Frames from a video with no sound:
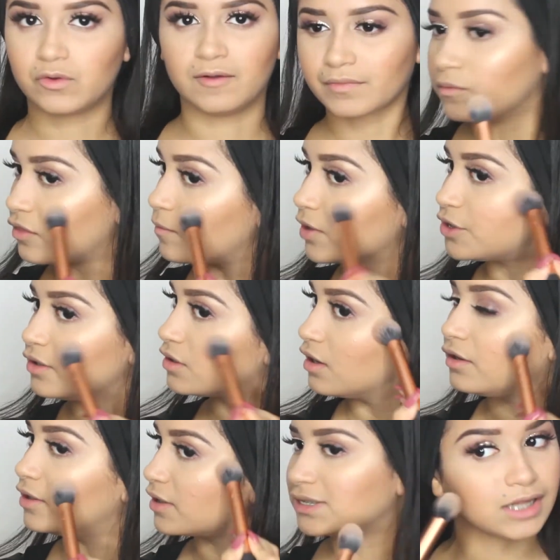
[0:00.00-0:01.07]
Okay, and I'm
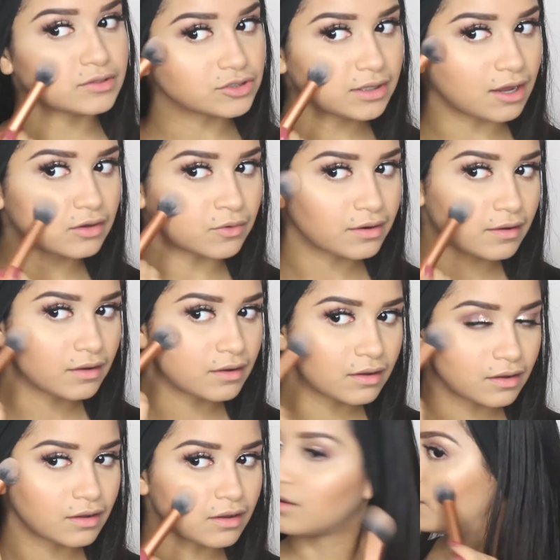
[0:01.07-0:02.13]
just going to blend
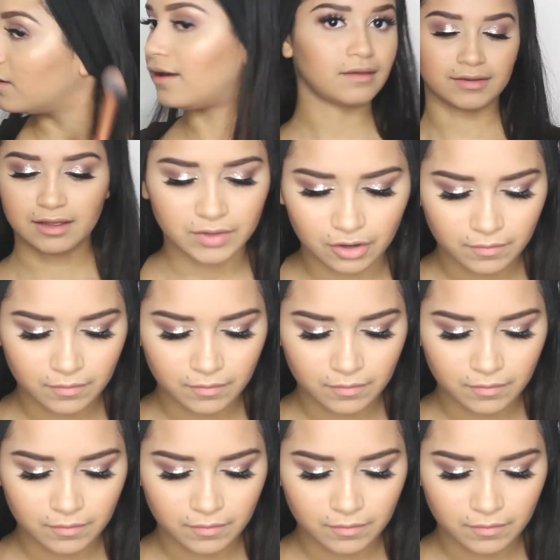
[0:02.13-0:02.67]
that out.